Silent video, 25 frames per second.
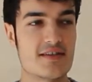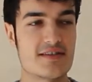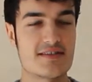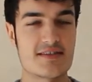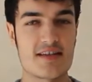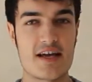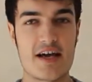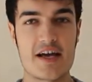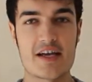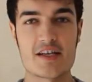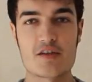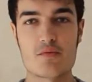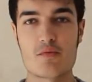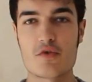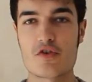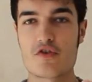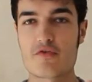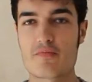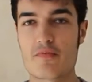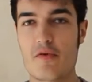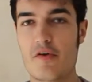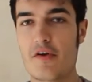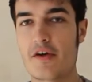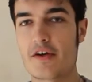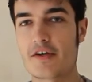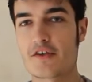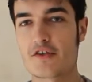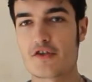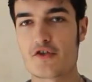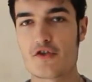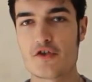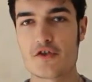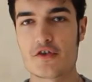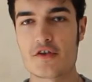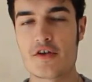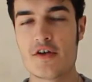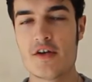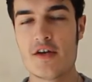decide which products
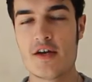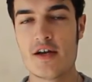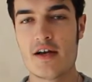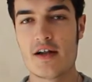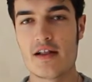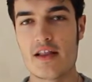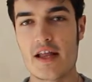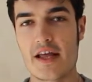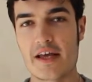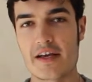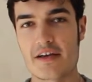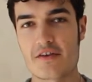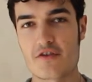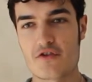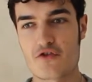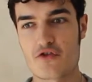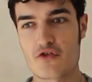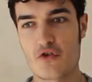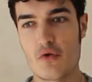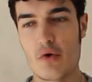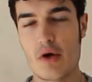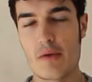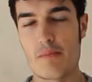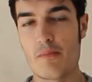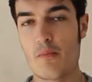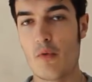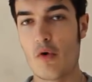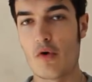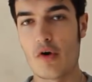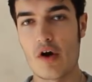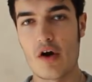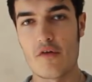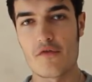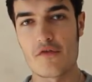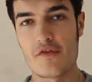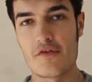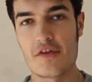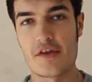should like show up
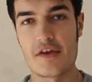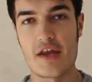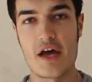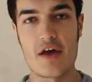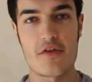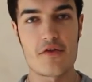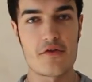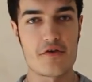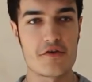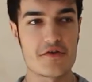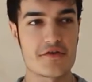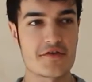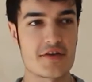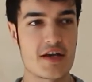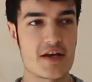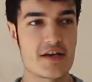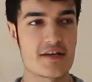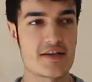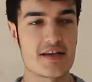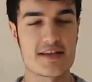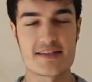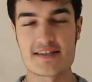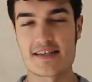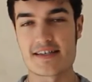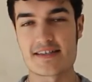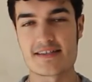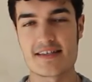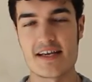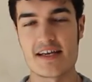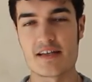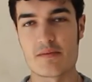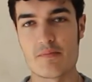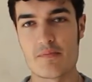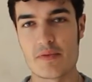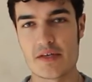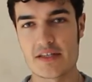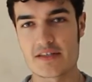more often than others and as I said,